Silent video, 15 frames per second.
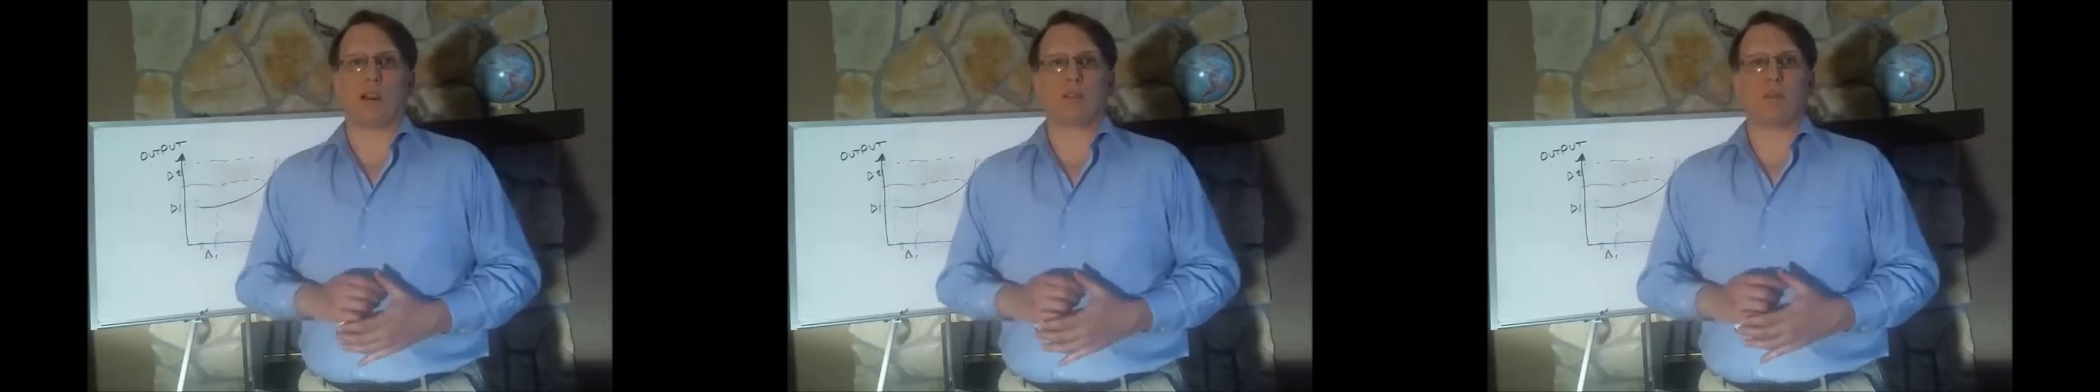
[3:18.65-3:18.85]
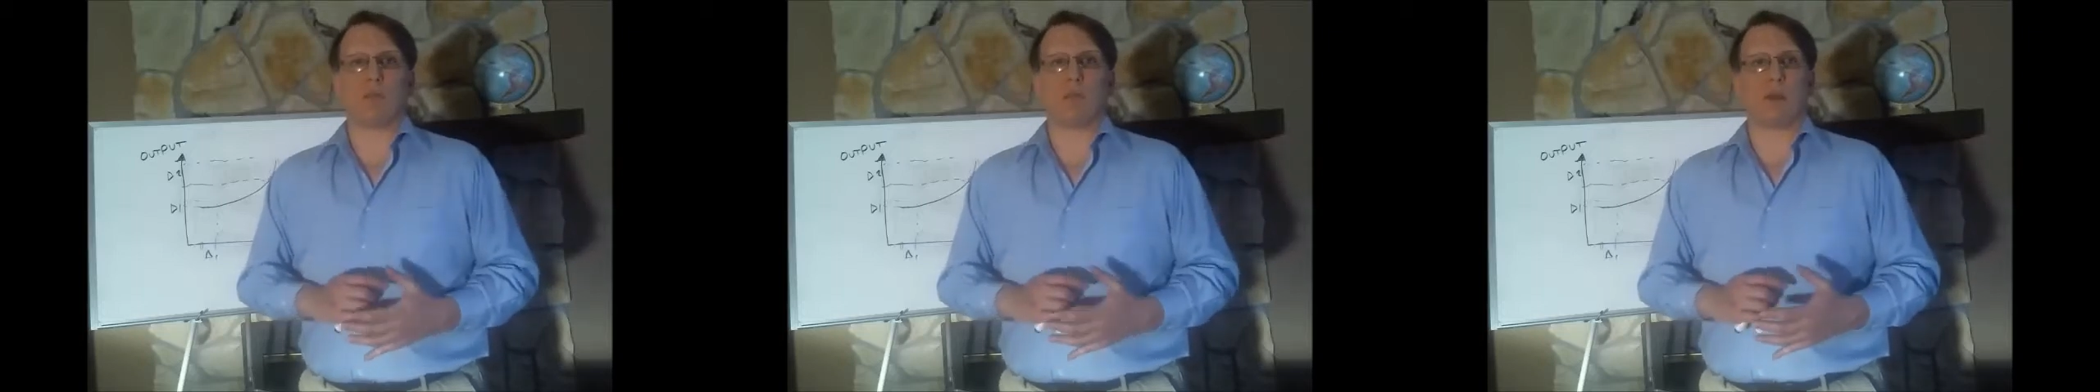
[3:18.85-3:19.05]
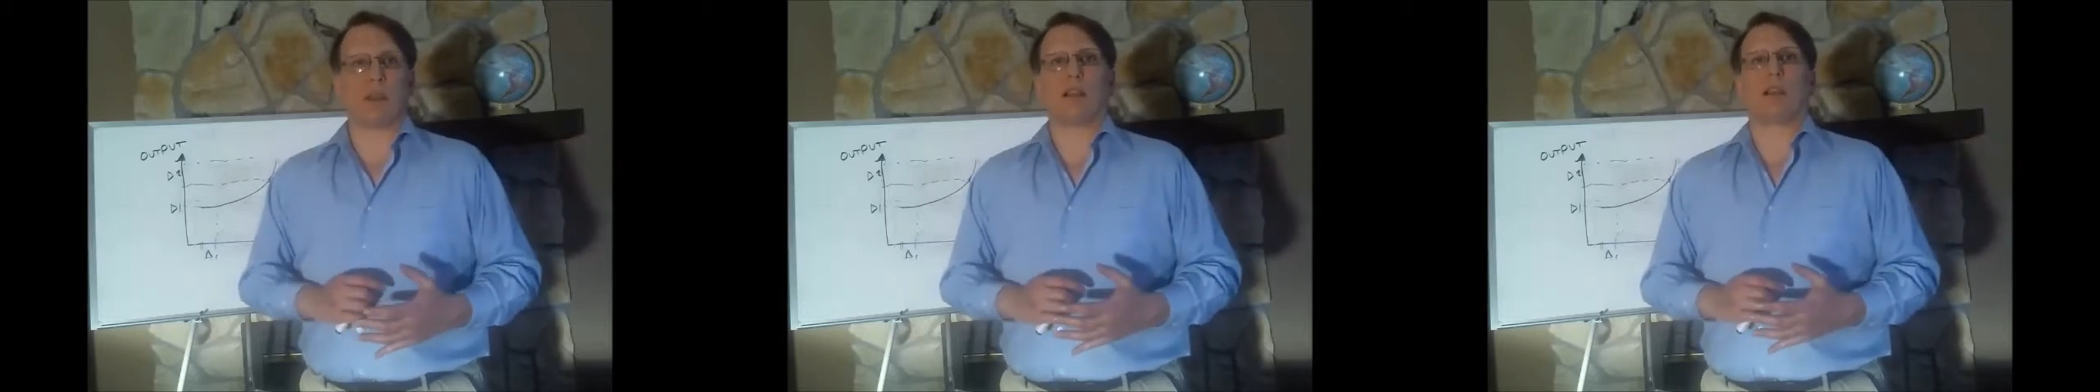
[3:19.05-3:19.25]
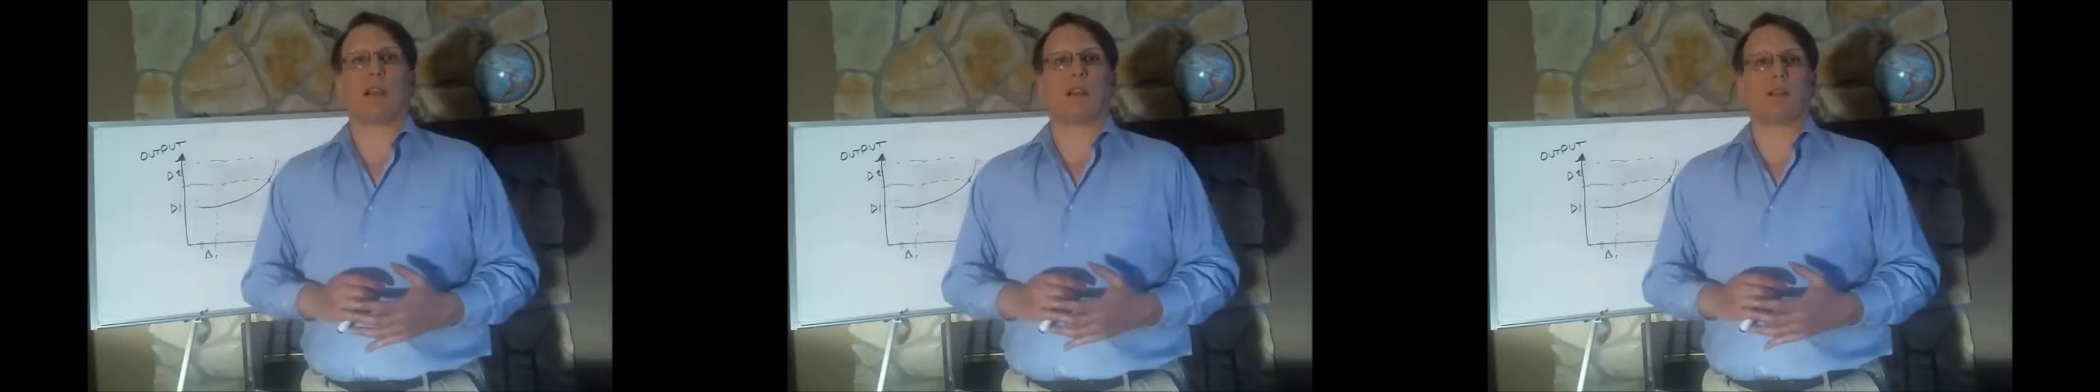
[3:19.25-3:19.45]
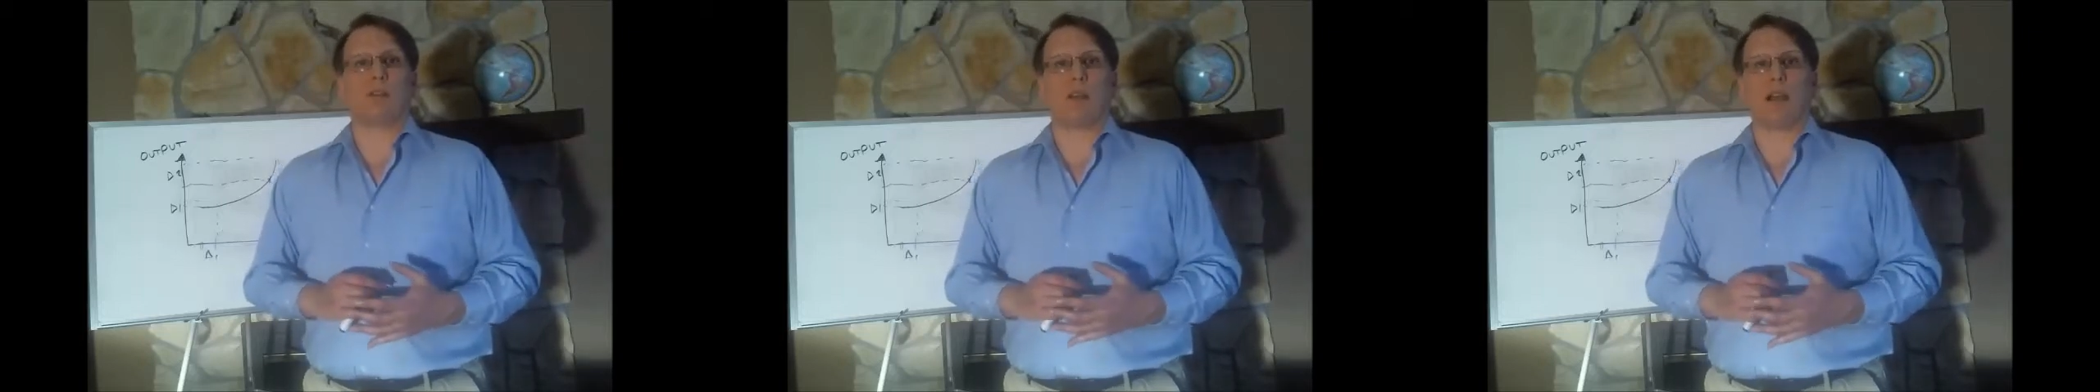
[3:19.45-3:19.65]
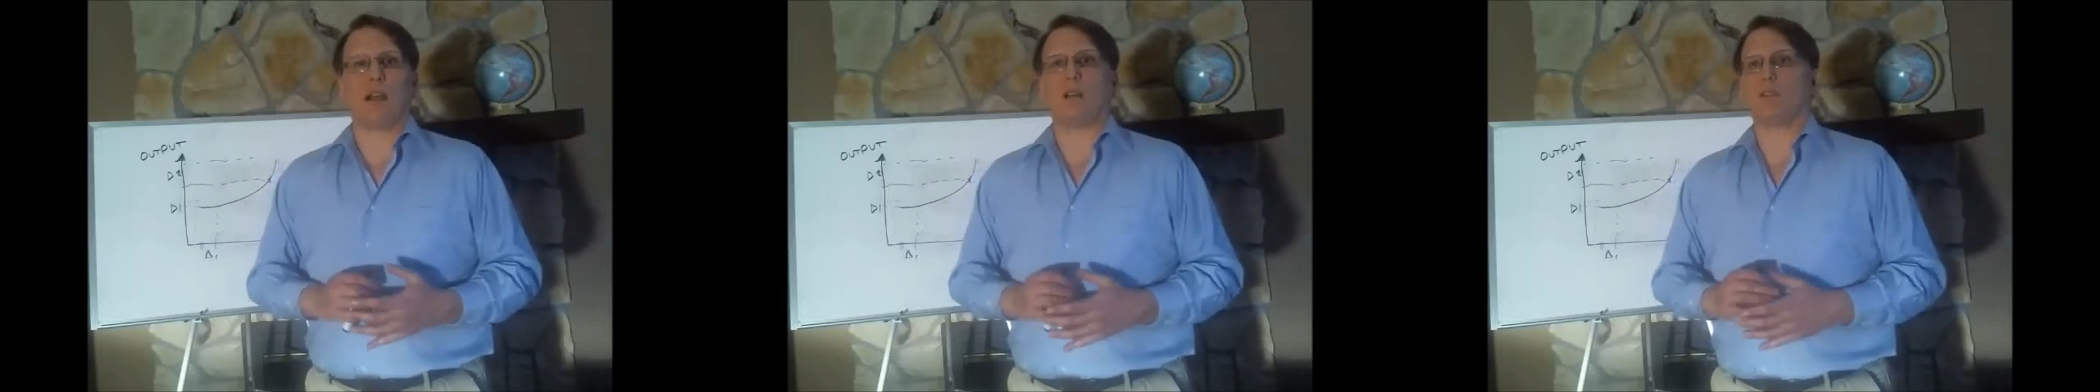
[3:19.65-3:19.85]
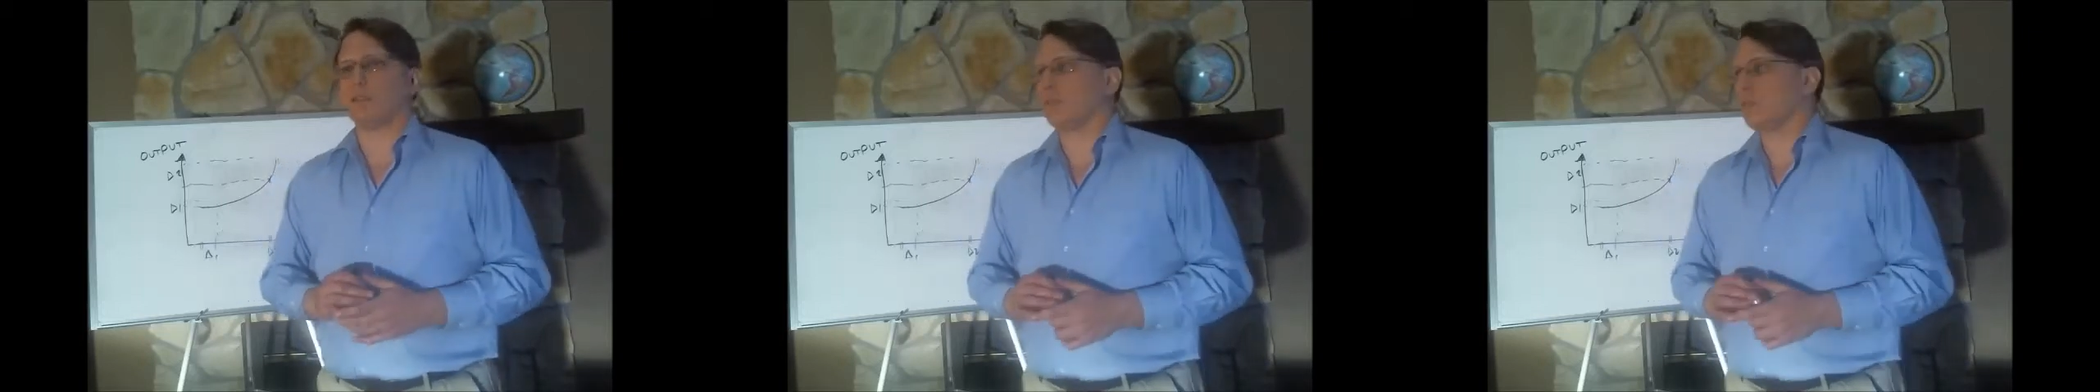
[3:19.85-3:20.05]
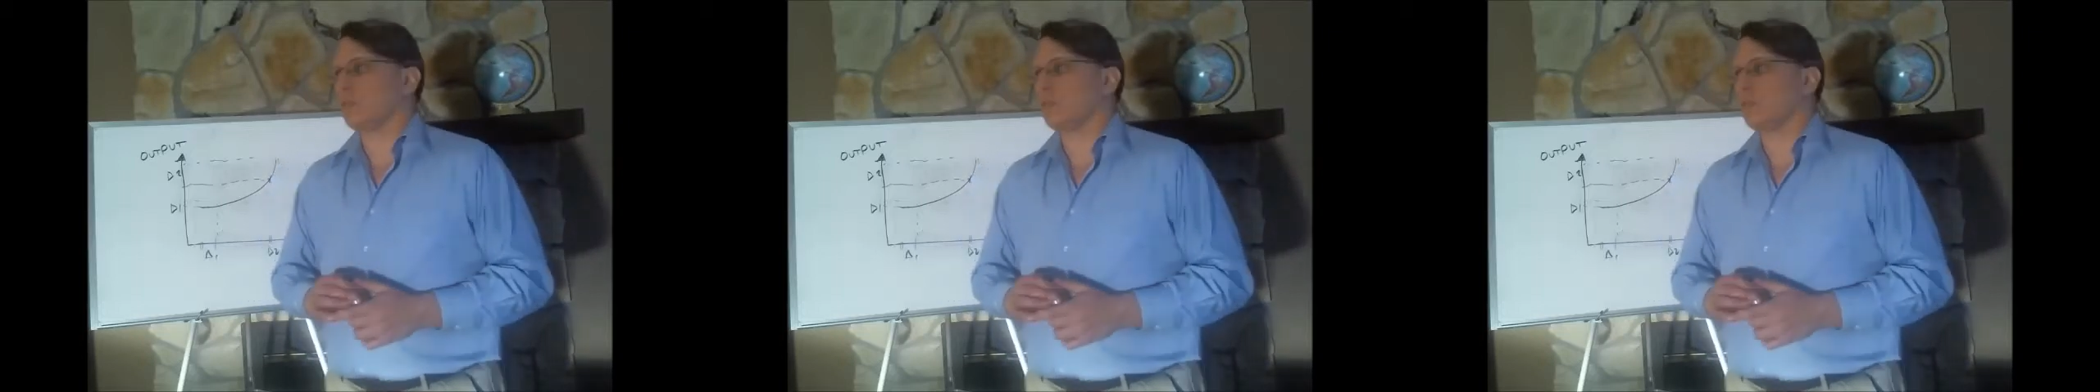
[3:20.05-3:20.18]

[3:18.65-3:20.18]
to a Monte Carlo analysis.